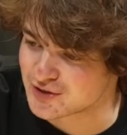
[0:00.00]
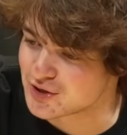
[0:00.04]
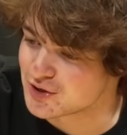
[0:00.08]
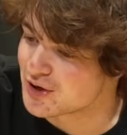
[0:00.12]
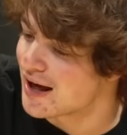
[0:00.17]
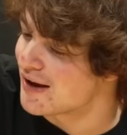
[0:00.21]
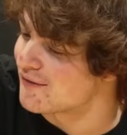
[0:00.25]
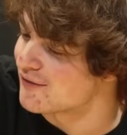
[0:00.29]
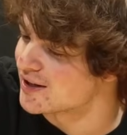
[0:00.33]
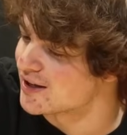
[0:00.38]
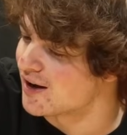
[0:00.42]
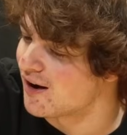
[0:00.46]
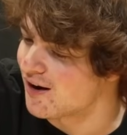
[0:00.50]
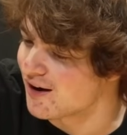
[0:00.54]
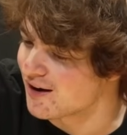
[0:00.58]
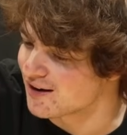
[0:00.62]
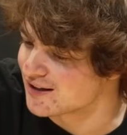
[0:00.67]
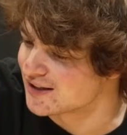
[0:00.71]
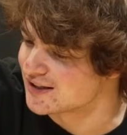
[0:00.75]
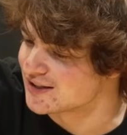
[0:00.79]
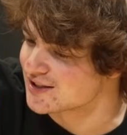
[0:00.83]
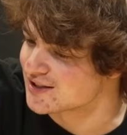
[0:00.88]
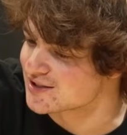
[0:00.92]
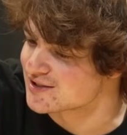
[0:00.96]
You don't have any heart
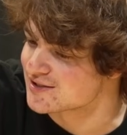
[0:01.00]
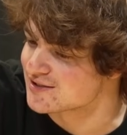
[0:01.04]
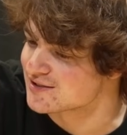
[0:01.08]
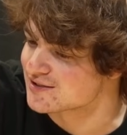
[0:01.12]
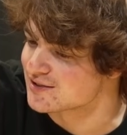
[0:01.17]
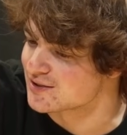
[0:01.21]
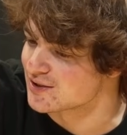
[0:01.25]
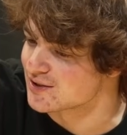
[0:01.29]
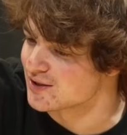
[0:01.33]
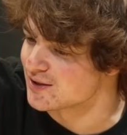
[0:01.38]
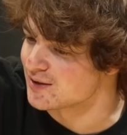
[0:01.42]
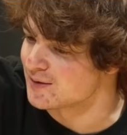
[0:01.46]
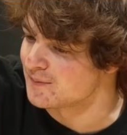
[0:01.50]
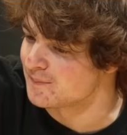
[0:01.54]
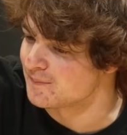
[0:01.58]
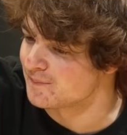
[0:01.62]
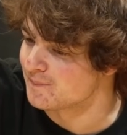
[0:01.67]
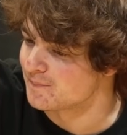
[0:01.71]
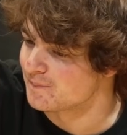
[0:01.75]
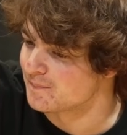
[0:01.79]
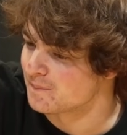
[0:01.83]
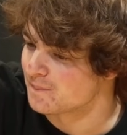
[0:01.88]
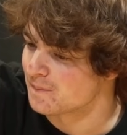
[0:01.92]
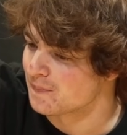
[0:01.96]
conditions, do you?
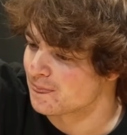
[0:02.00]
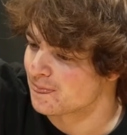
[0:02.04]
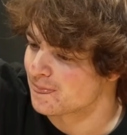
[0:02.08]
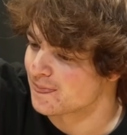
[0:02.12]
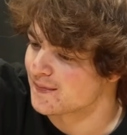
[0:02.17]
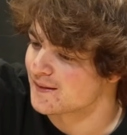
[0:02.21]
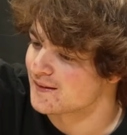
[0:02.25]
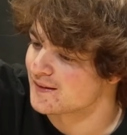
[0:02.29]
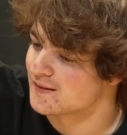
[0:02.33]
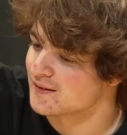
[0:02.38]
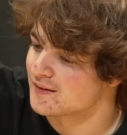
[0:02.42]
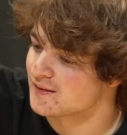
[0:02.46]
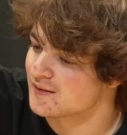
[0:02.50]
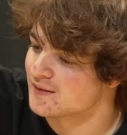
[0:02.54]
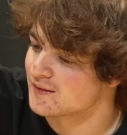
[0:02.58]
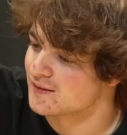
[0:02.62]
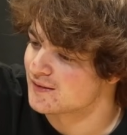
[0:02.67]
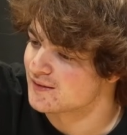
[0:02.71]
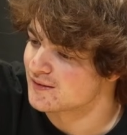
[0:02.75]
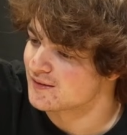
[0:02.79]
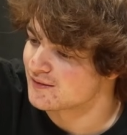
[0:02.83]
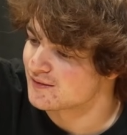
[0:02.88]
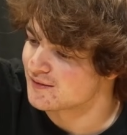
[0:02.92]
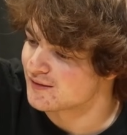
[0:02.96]
No. No,
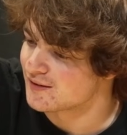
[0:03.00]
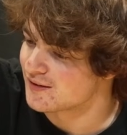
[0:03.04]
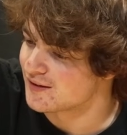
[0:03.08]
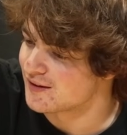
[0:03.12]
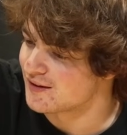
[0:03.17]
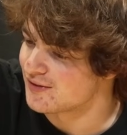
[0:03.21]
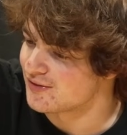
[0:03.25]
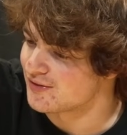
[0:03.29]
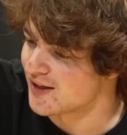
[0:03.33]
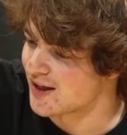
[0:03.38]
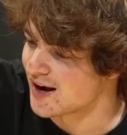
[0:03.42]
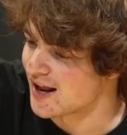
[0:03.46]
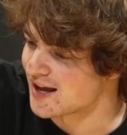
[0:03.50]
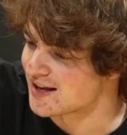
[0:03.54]
I got no heart condition.